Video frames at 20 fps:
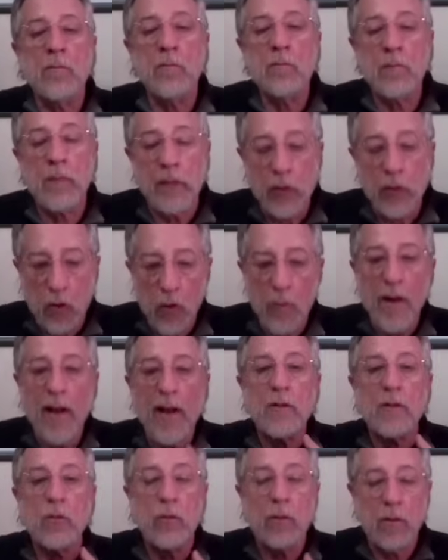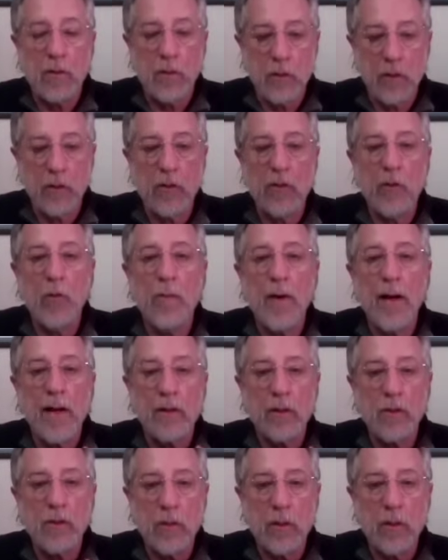and you go back to it, and you go
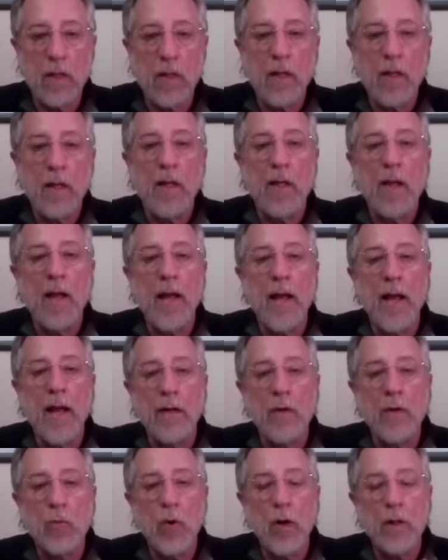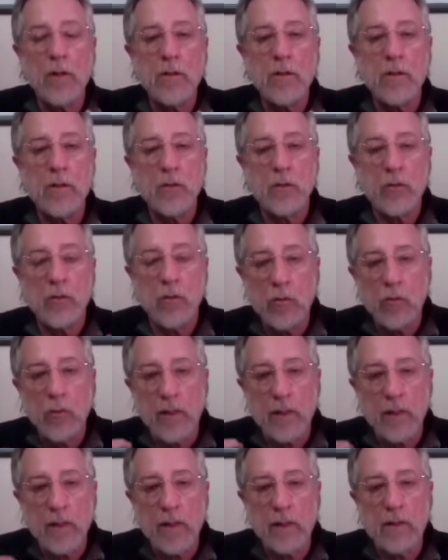back to it. And what it's
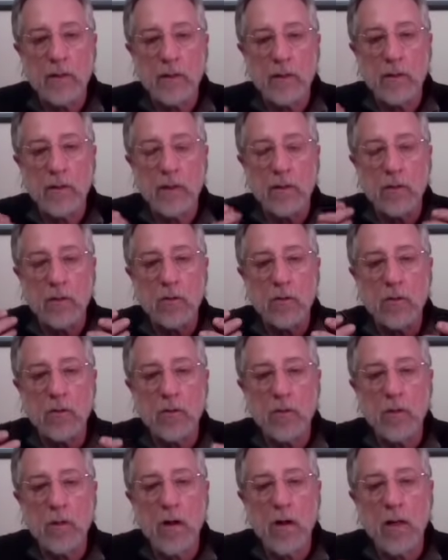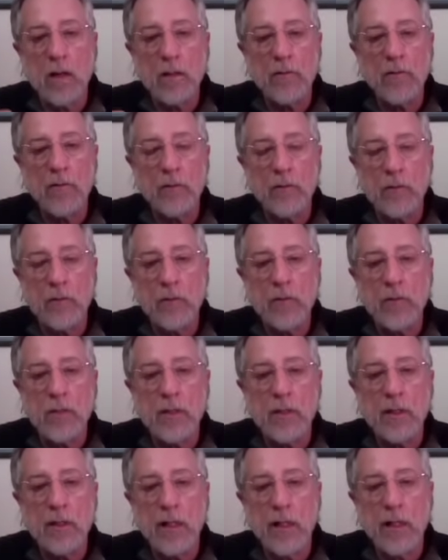doing is it's kind of
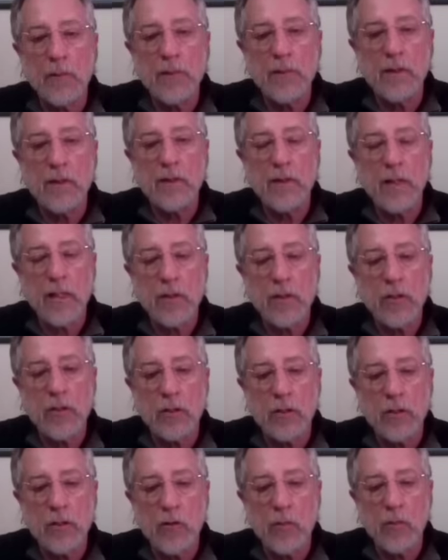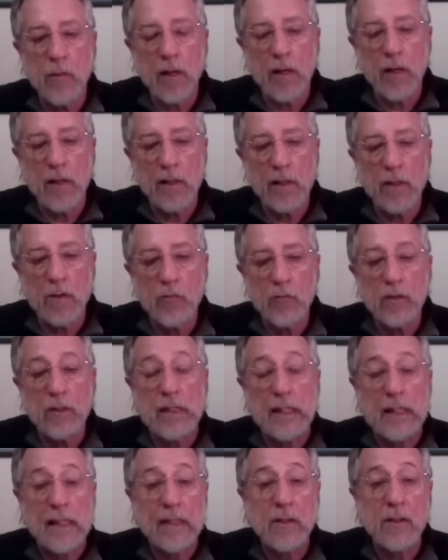loosening up the tension in your body. It's
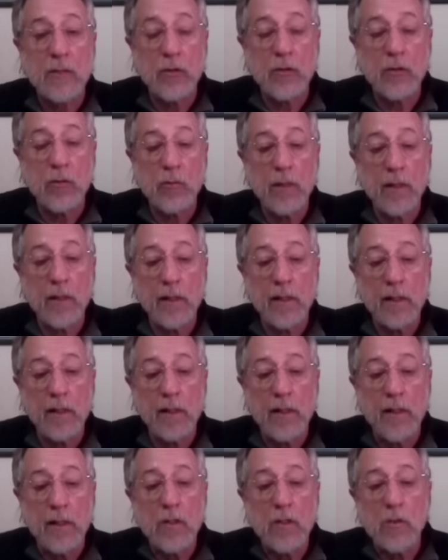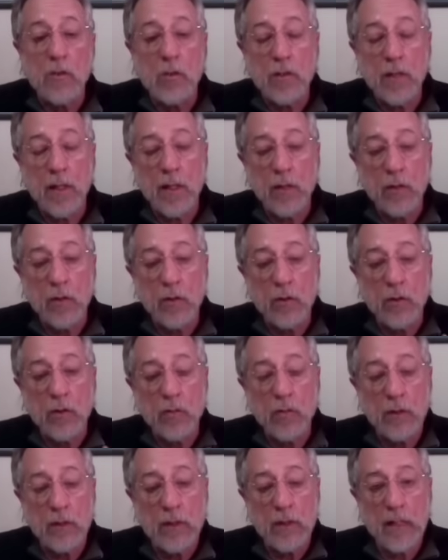relaxing your body so that you can
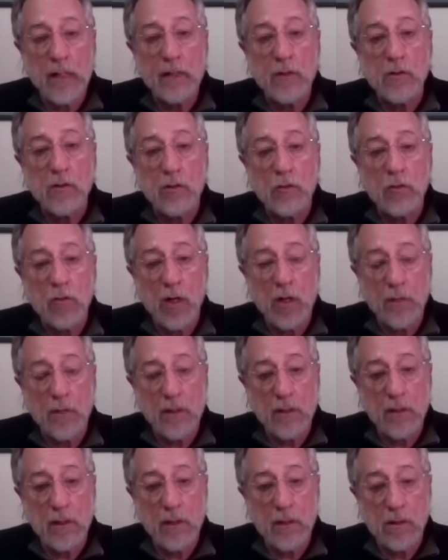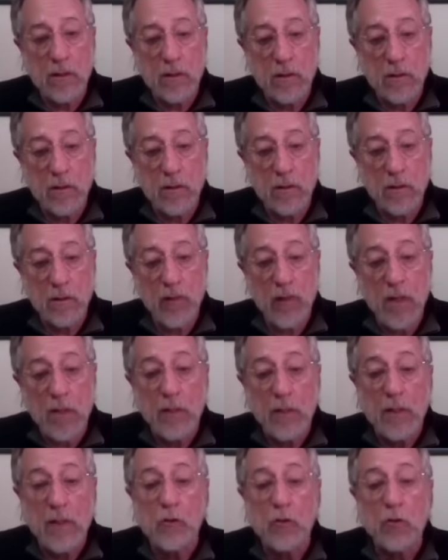relax the traumatized nerve
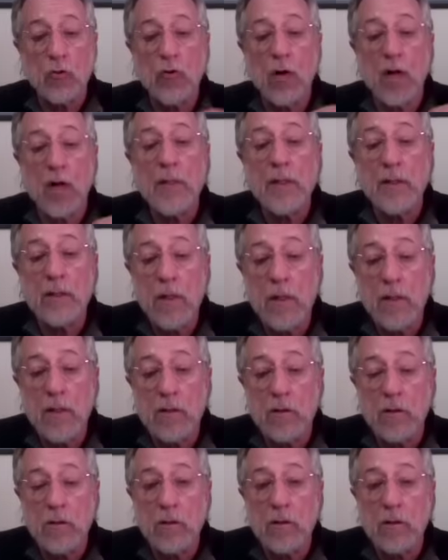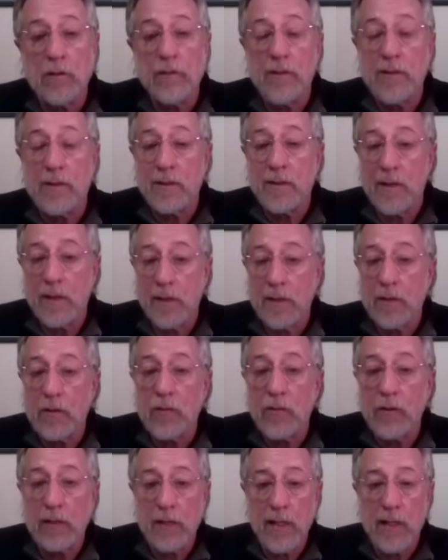because a traumatized nerve is not a
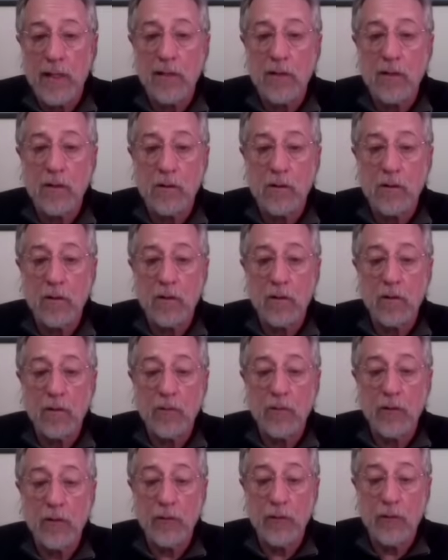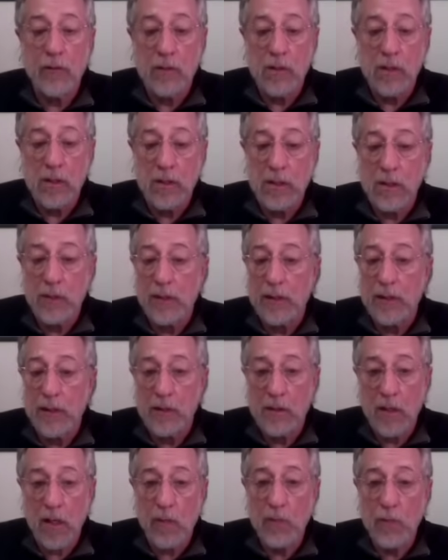relaxed nerve. If you see someone
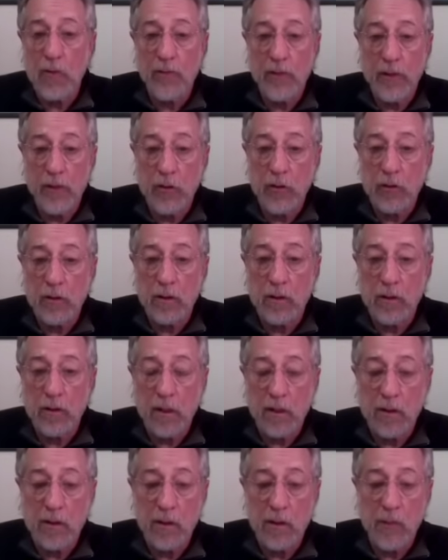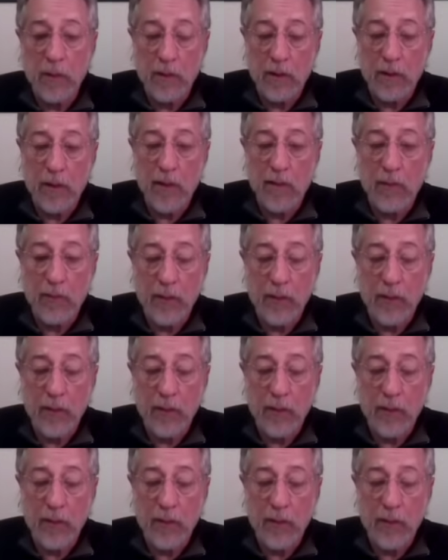that's hypervigilant, they typically have